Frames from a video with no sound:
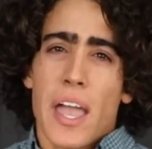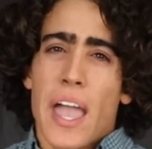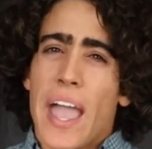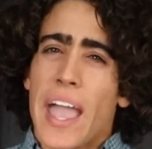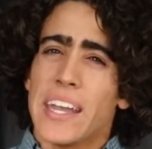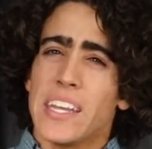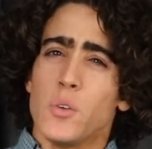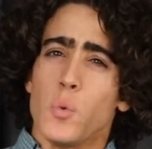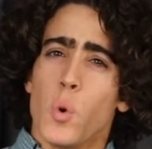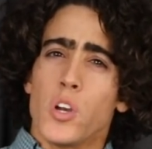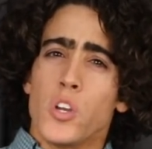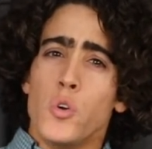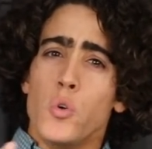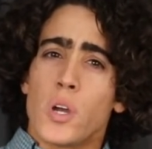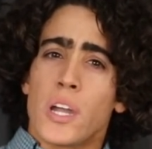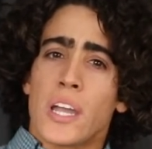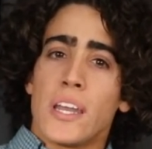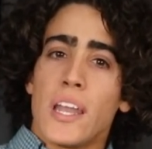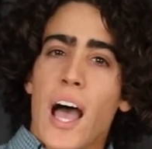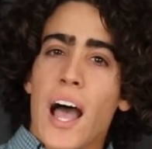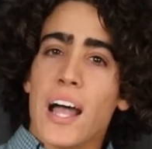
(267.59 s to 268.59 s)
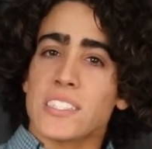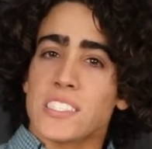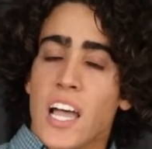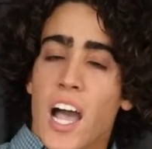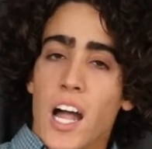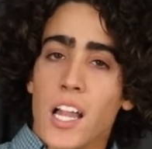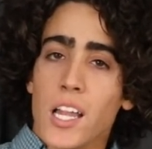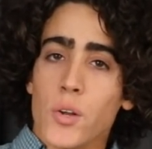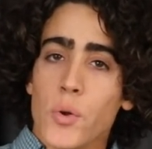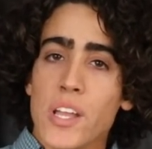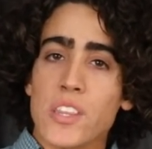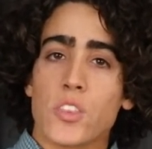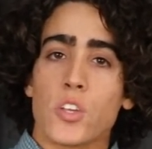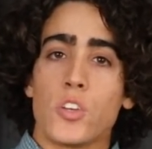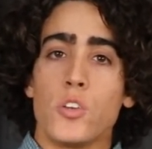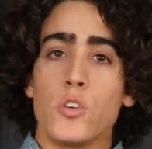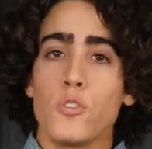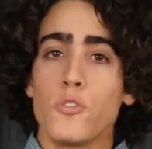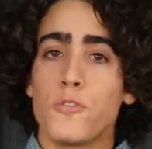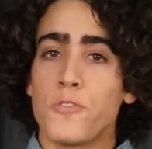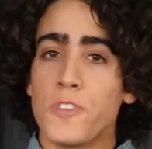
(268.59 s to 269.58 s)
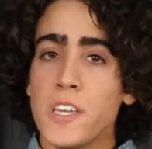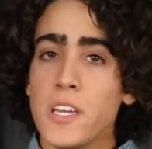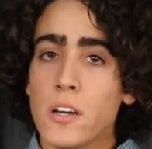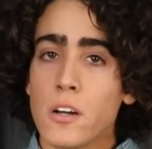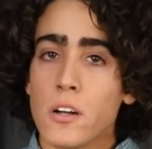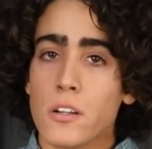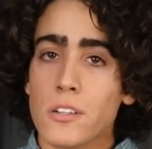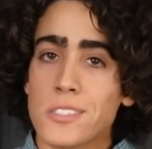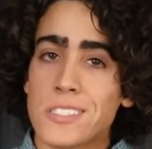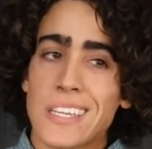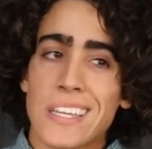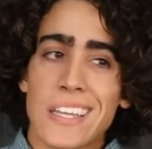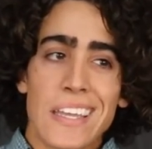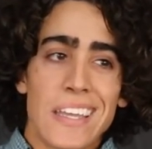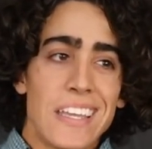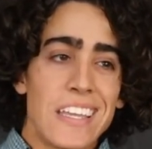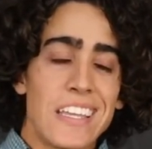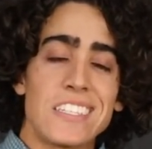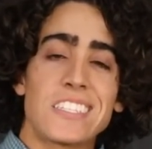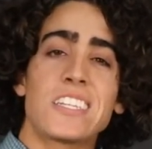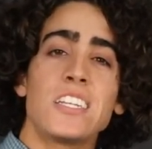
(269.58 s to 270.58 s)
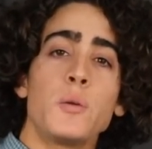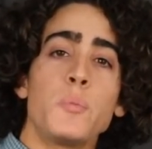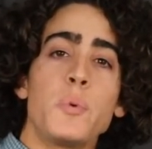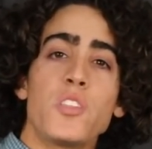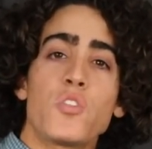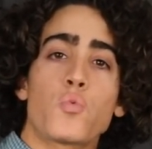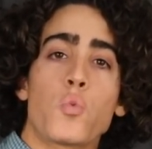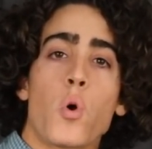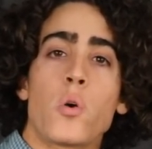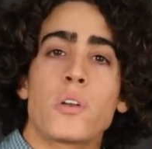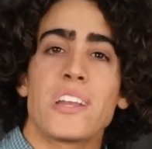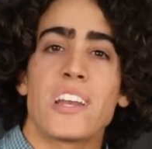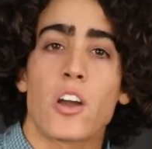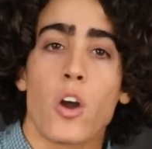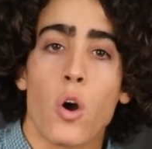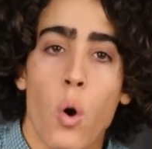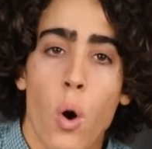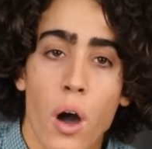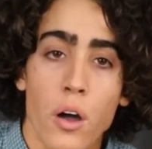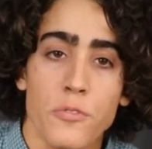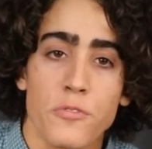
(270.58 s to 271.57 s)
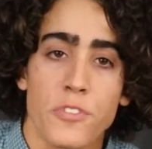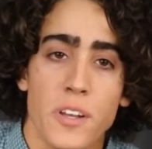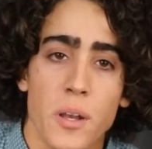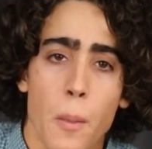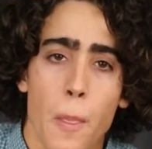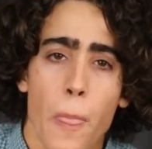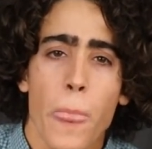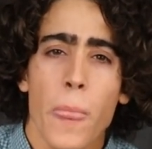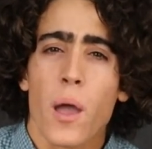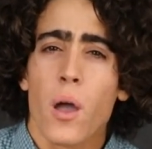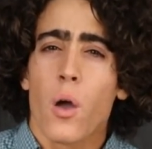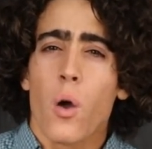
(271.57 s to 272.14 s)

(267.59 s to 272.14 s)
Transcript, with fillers: Anyone who cannot tolerate the new fields is going to be thrown in a coffin.